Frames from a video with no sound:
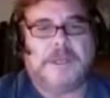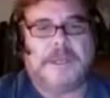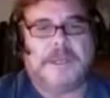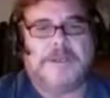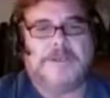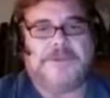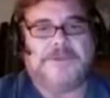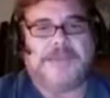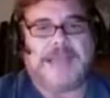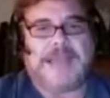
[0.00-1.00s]

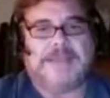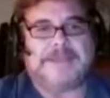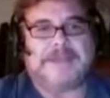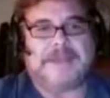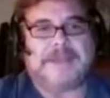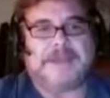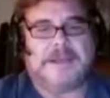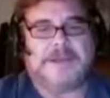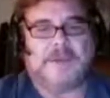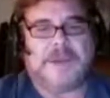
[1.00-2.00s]
is at
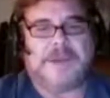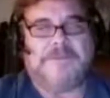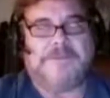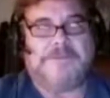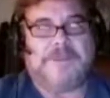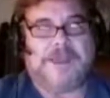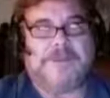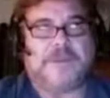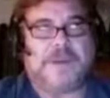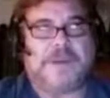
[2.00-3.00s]
about
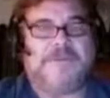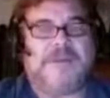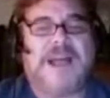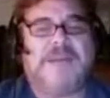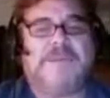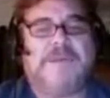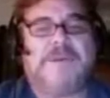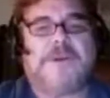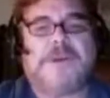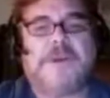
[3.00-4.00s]

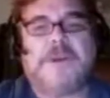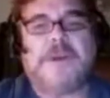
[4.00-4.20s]
2,500